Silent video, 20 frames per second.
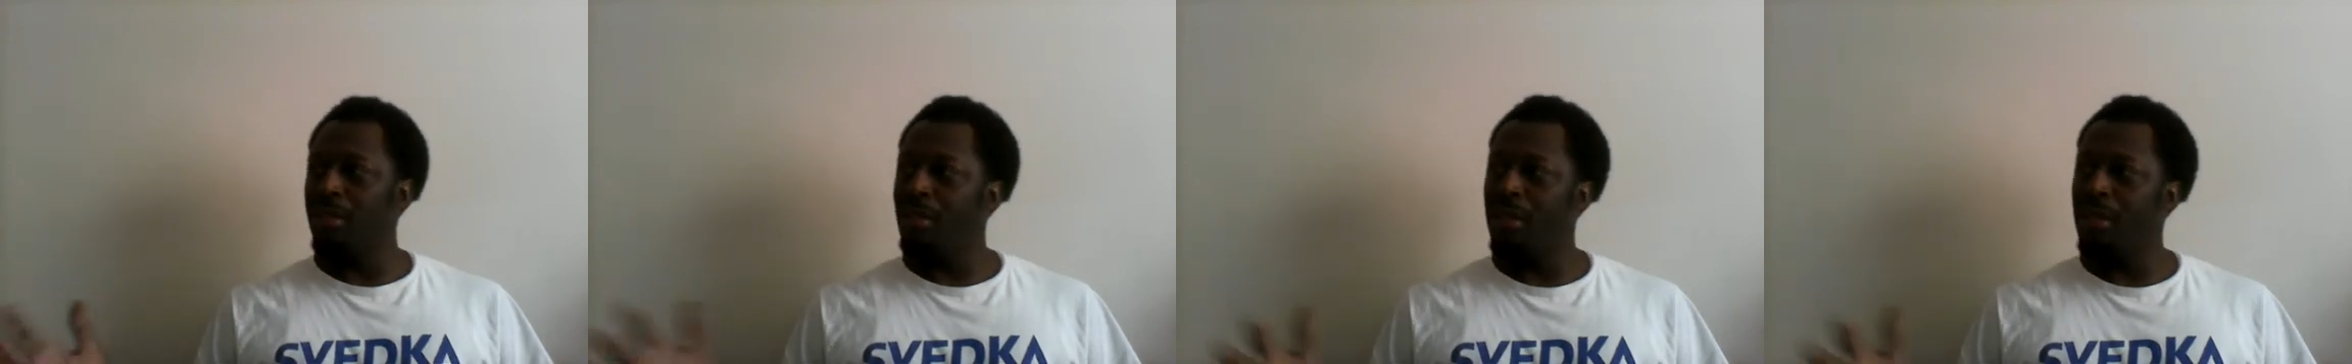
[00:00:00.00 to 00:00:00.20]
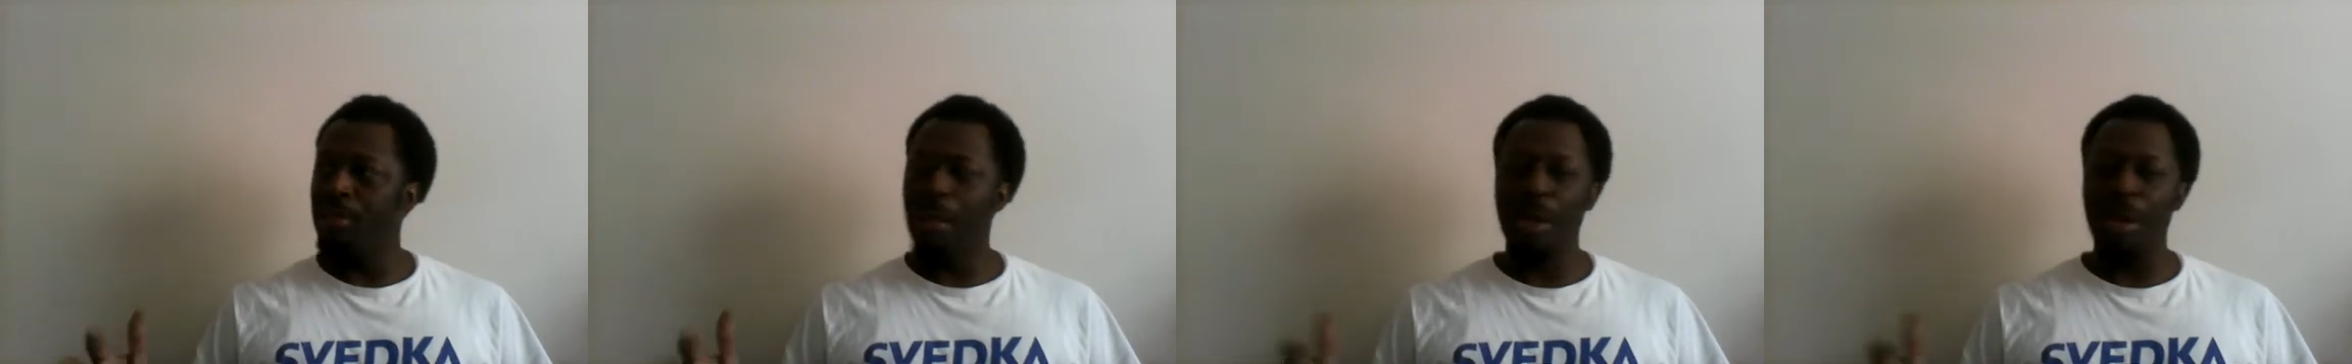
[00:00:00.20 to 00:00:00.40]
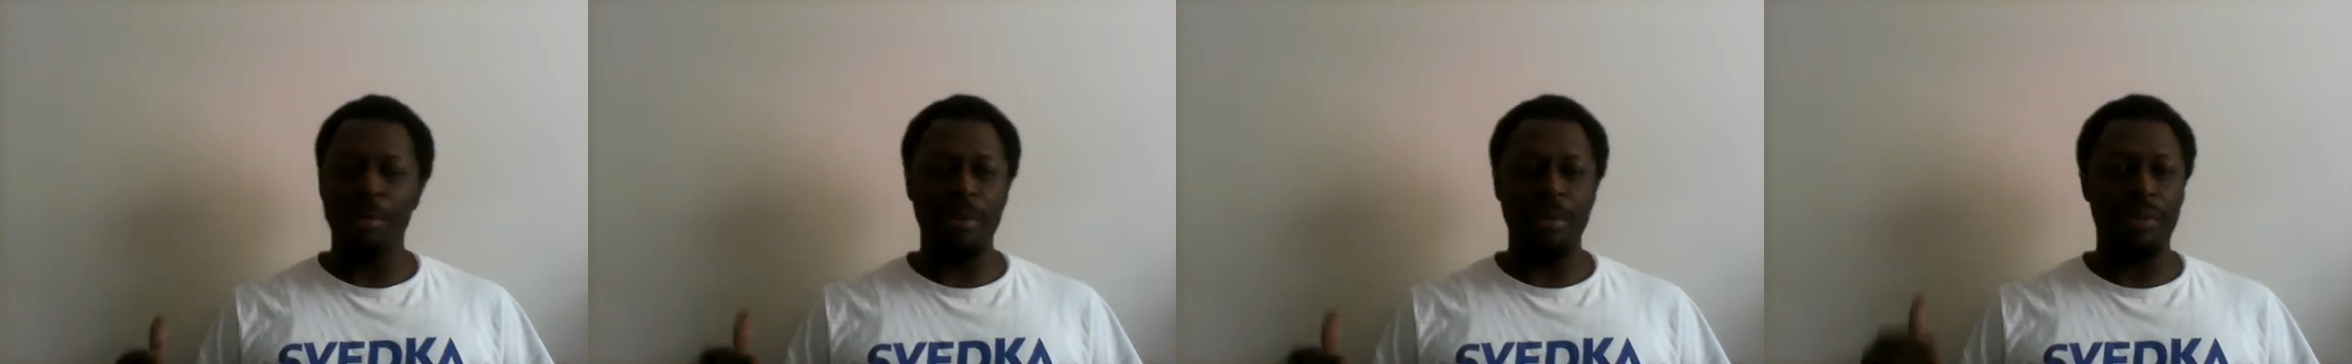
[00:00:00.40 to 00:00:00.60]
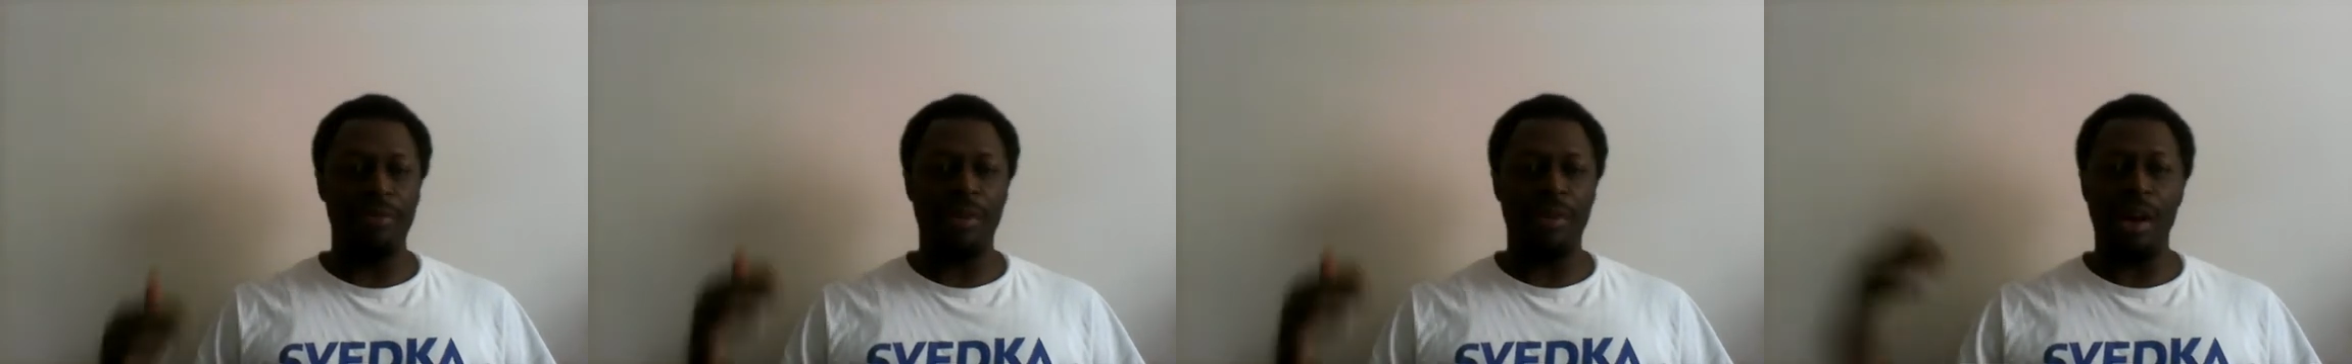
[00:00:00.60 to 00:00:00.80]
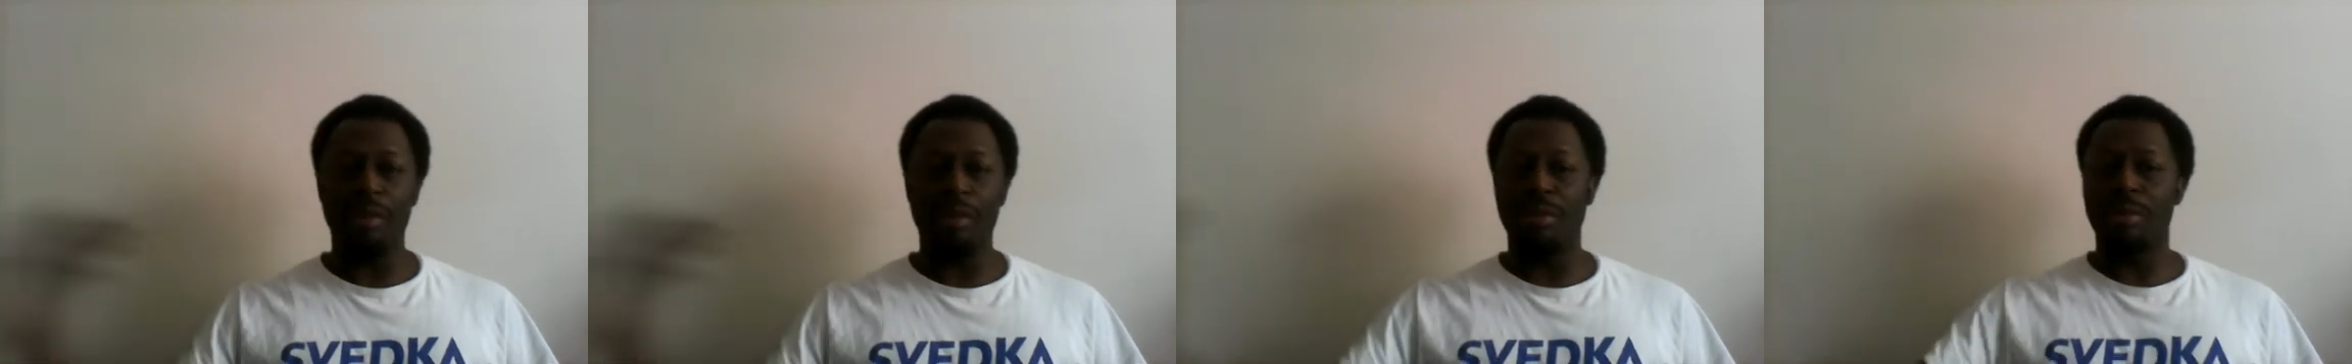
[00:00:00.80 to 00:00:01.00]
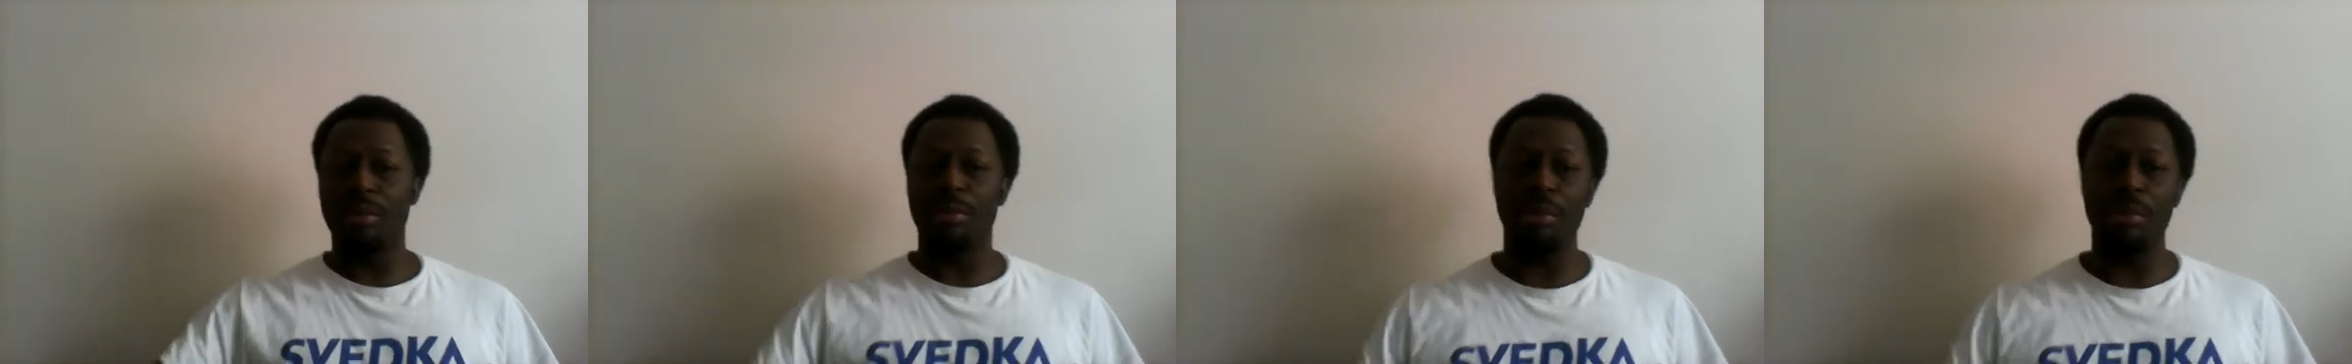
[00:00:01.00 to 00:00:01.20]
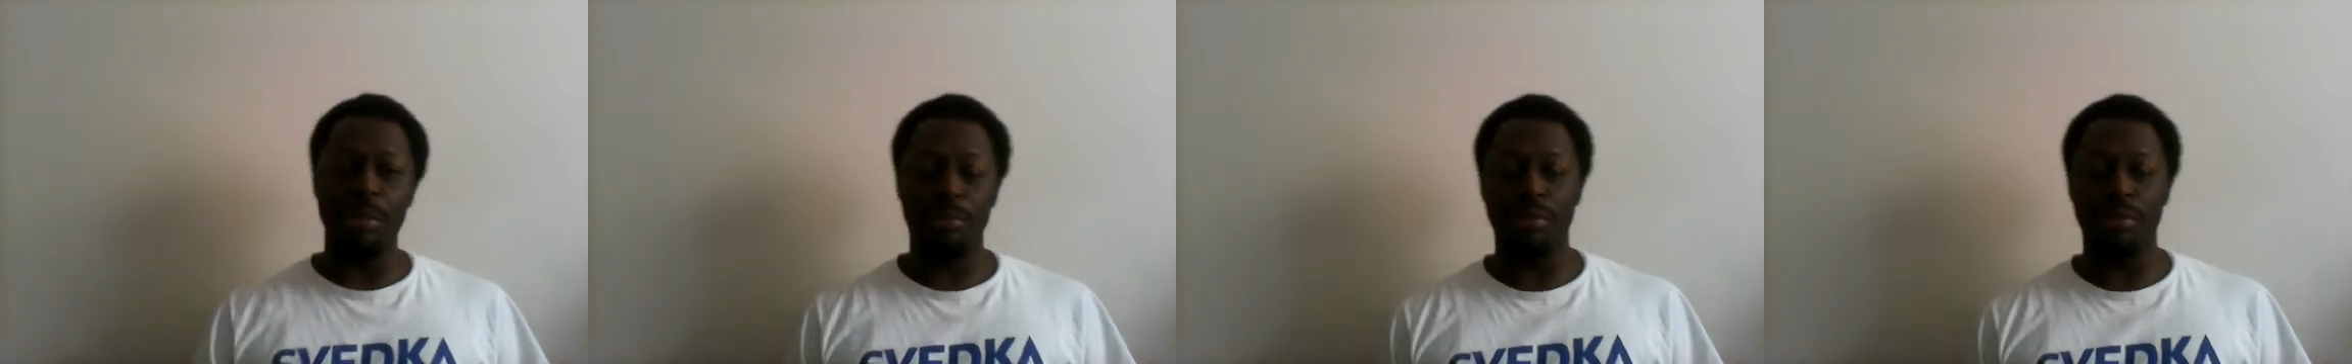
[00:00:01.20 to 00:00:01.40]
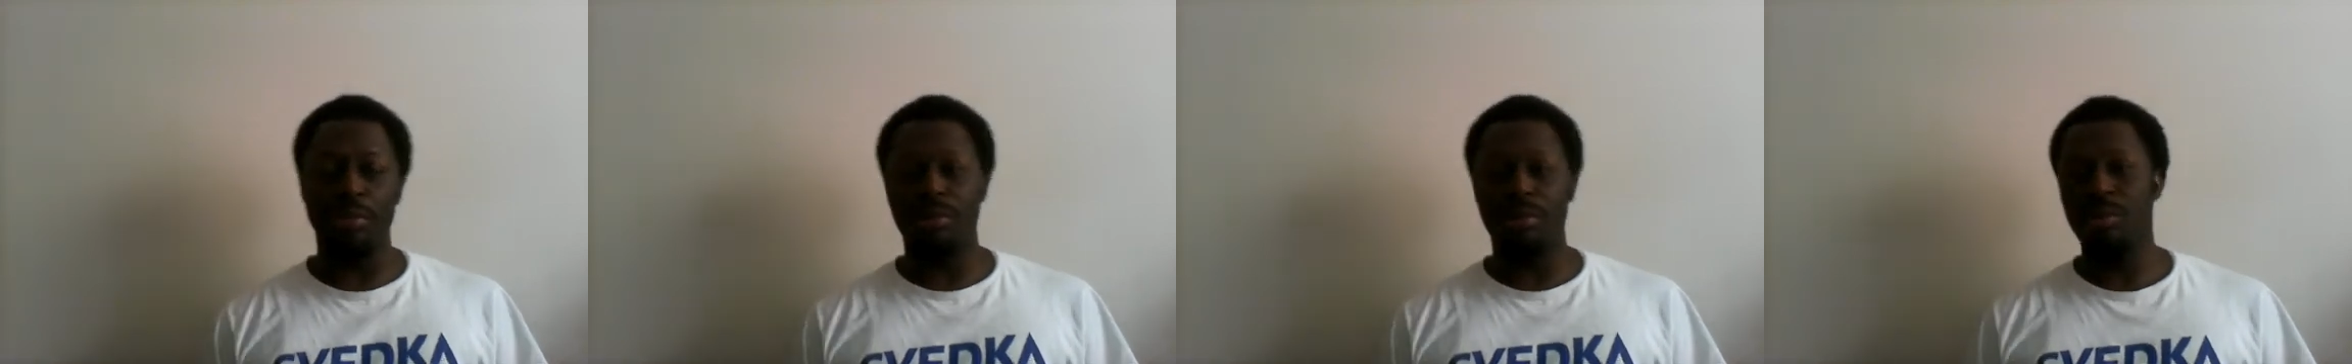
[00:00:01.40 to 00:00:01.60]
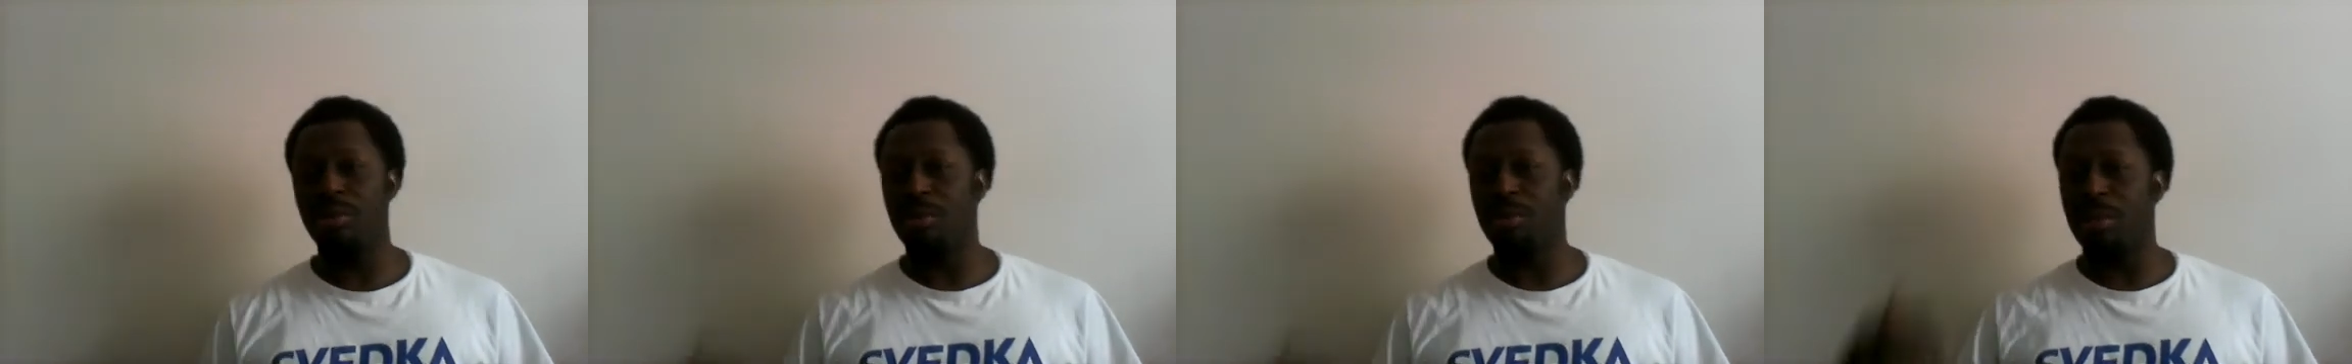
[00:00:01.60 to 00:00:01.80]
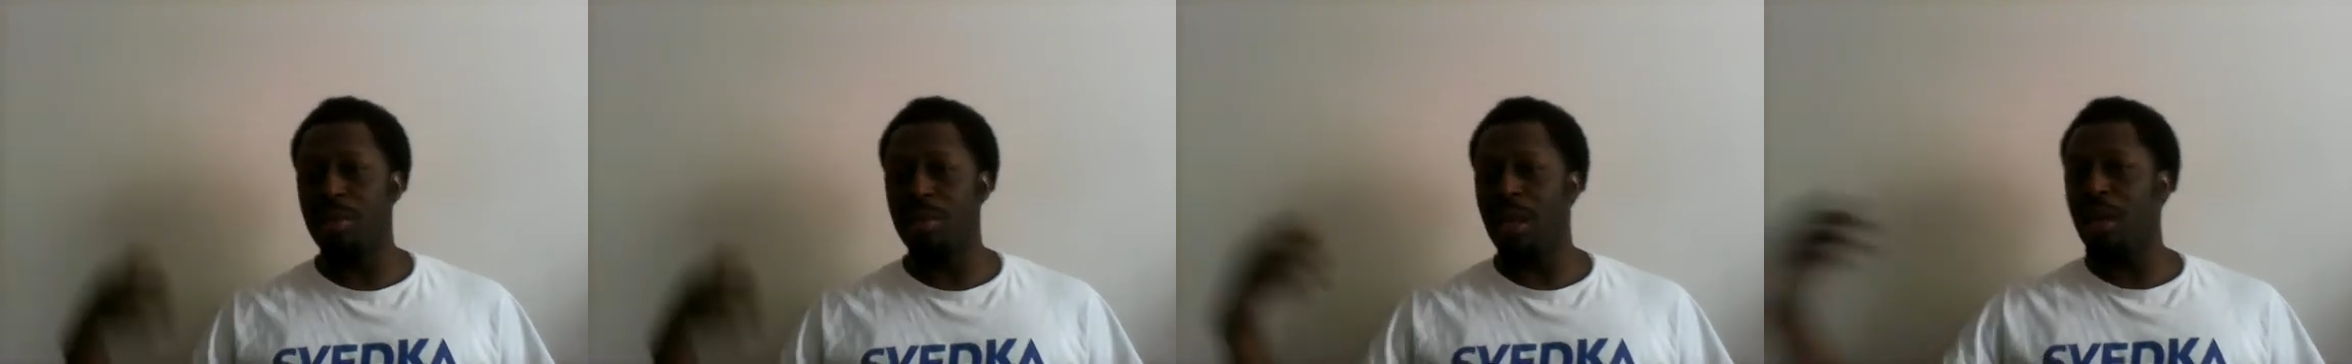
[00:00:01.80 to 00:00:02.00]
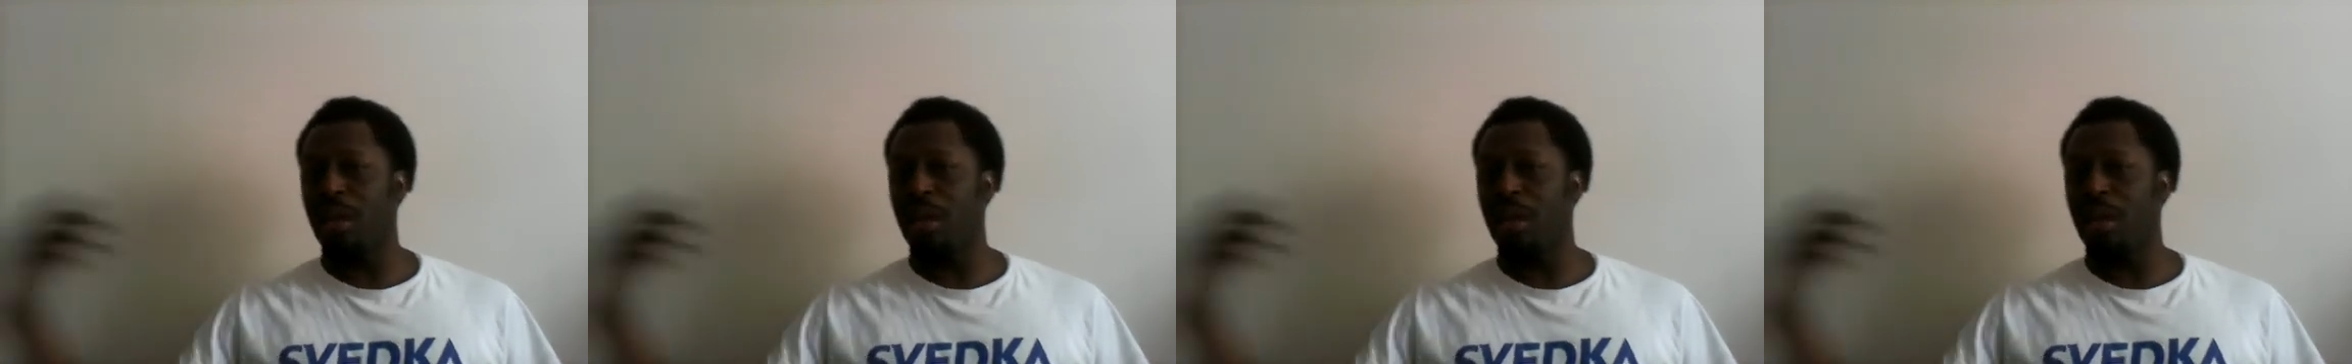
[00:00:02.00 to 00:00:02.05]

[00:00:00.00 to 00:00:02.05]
it might be 500 people in a room,